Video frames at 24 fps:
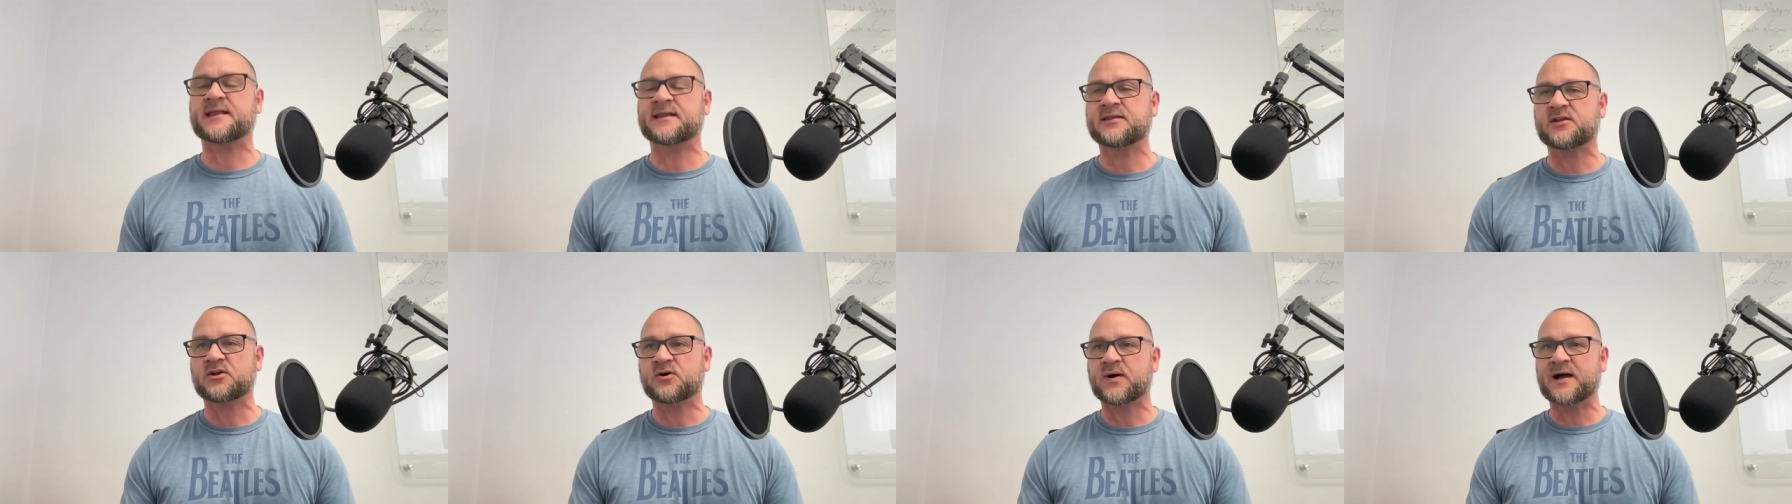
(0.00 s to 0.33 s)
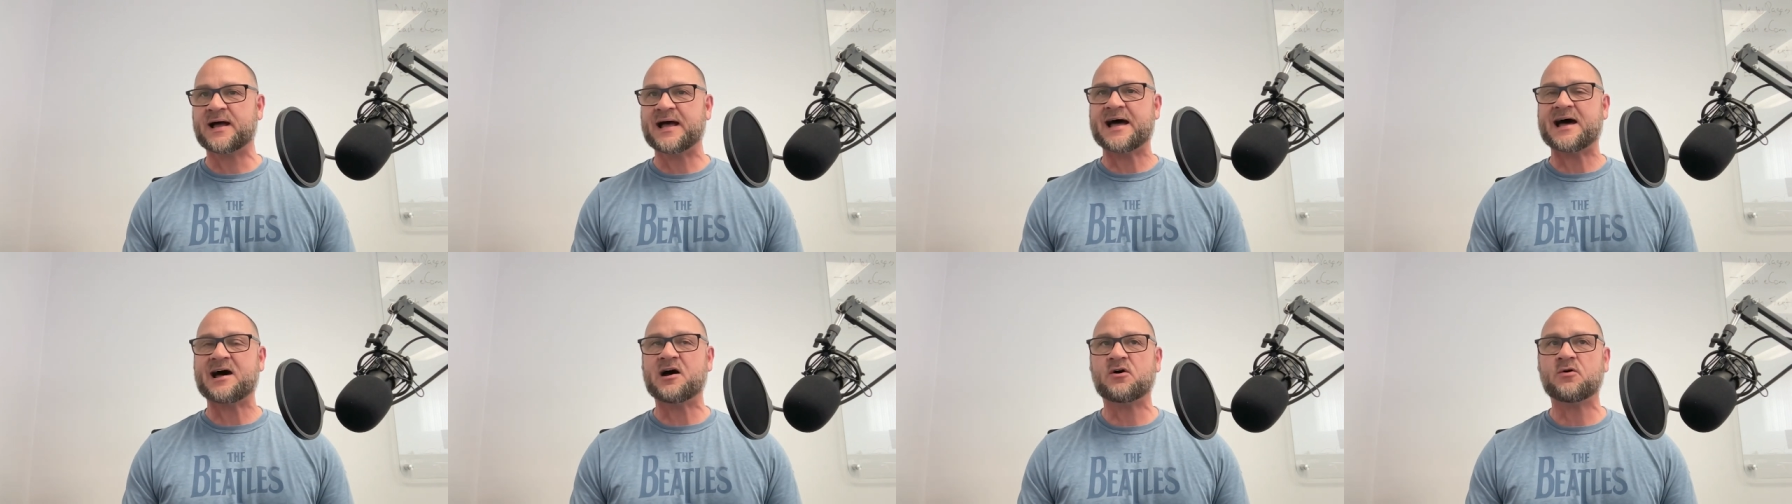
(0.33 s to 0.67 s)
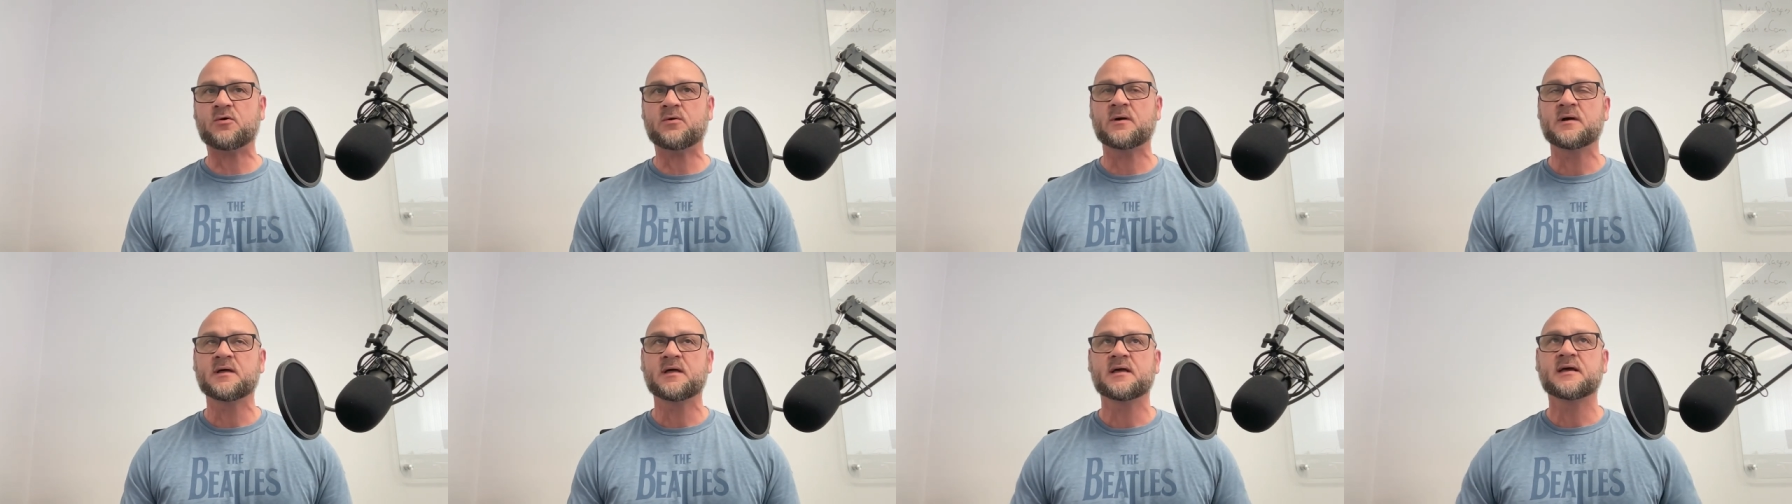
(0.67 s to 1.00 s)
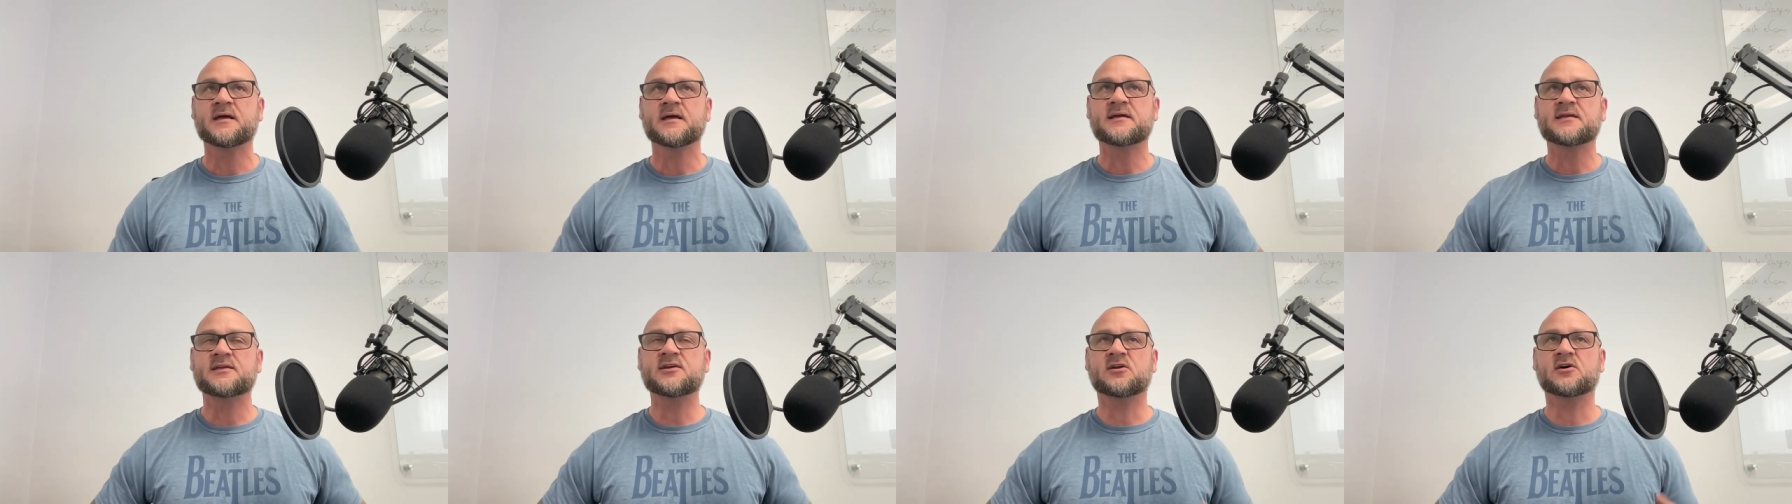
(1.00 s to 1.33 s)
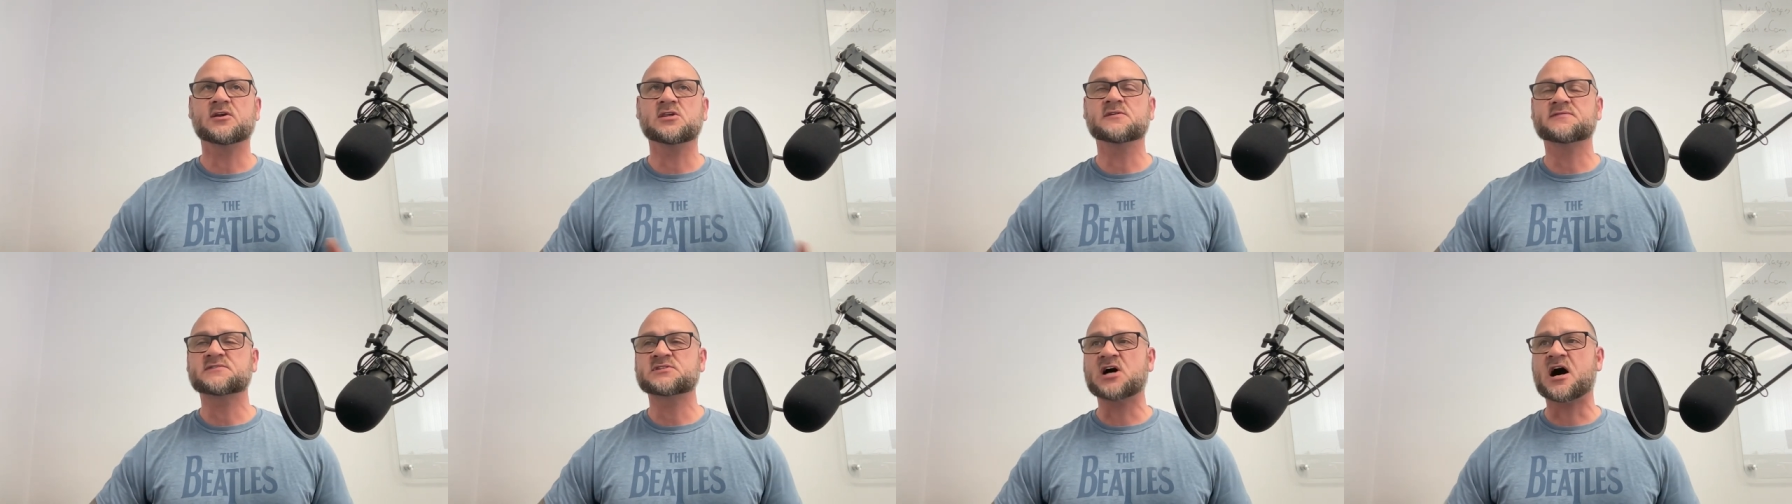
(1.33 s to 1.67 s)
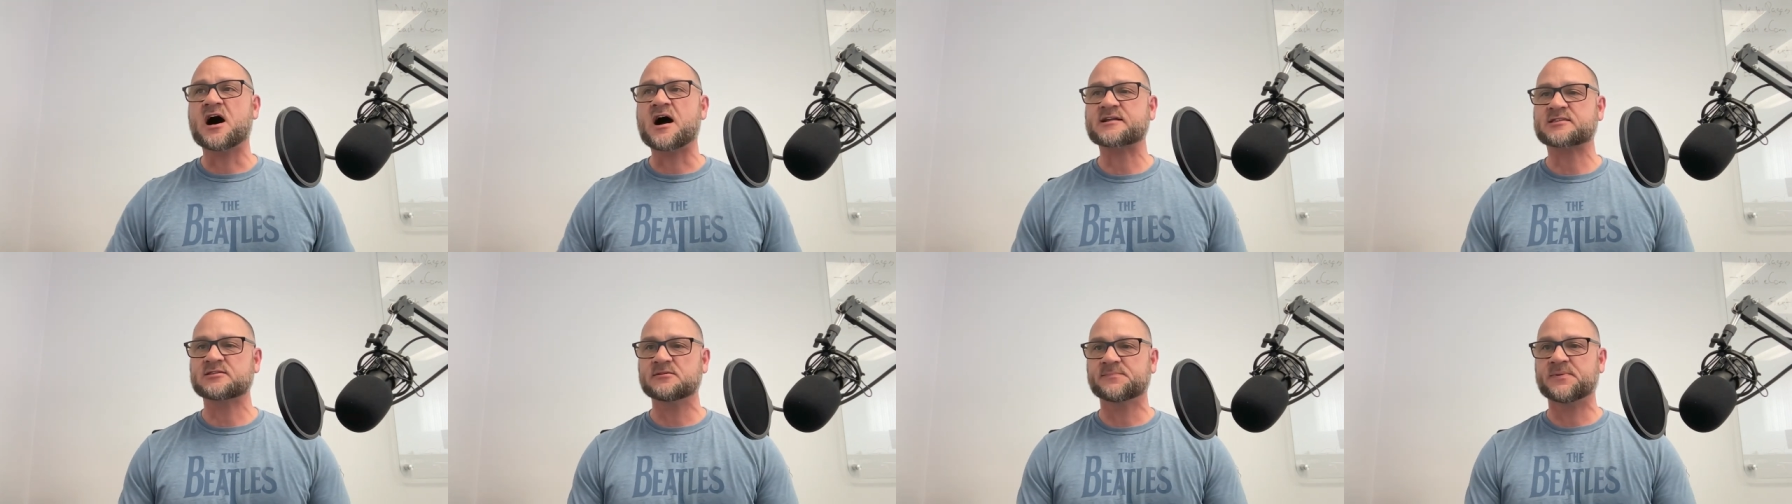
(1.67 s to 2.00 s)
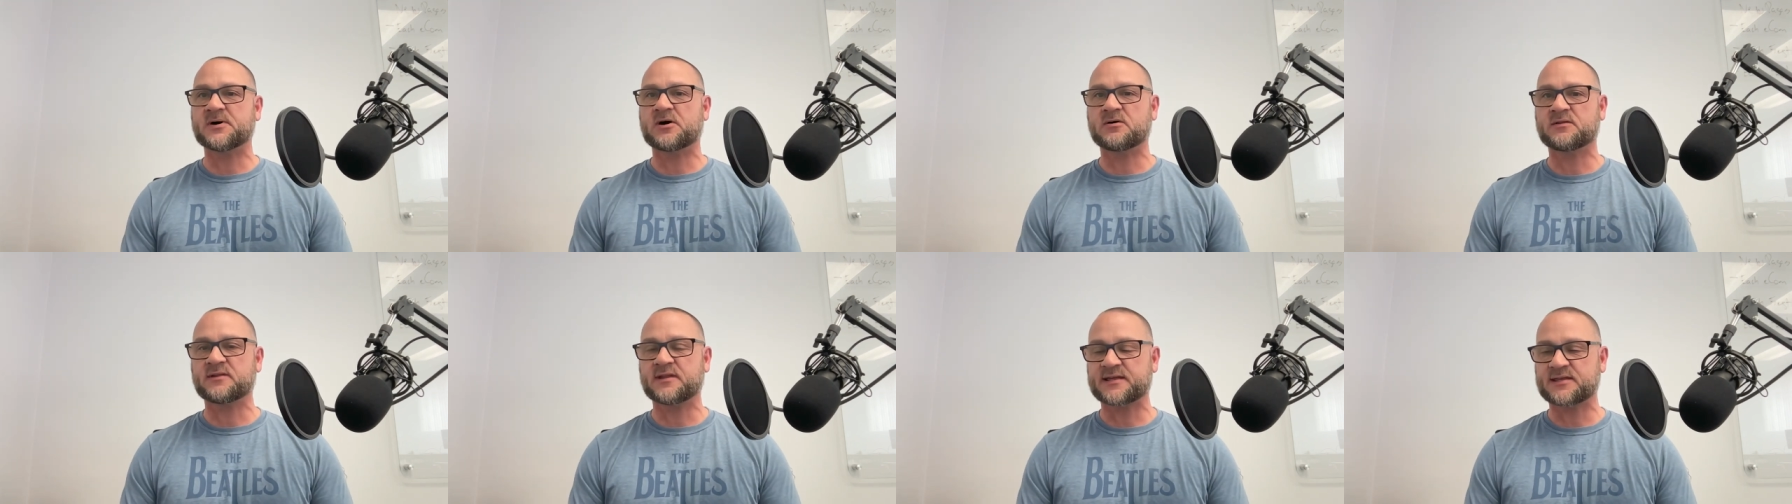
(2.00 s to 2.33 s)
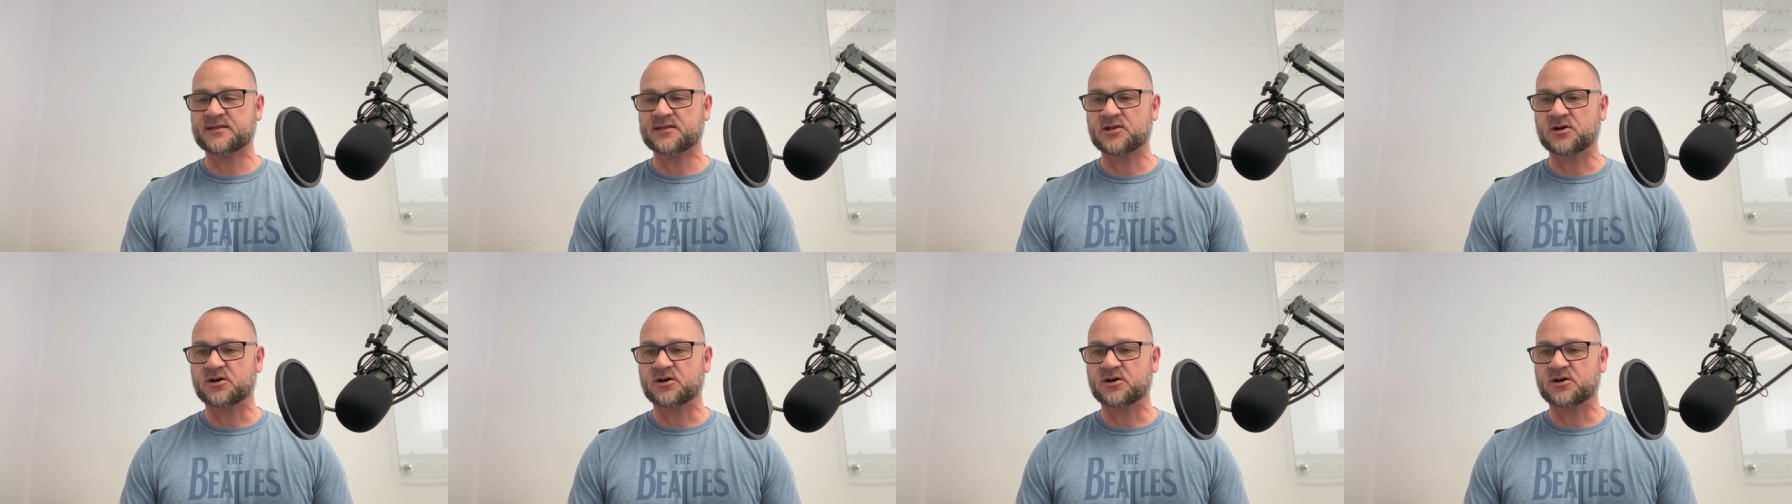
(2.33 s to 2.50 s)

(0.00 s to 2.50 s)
And, you know, how, you know, you've talked about like,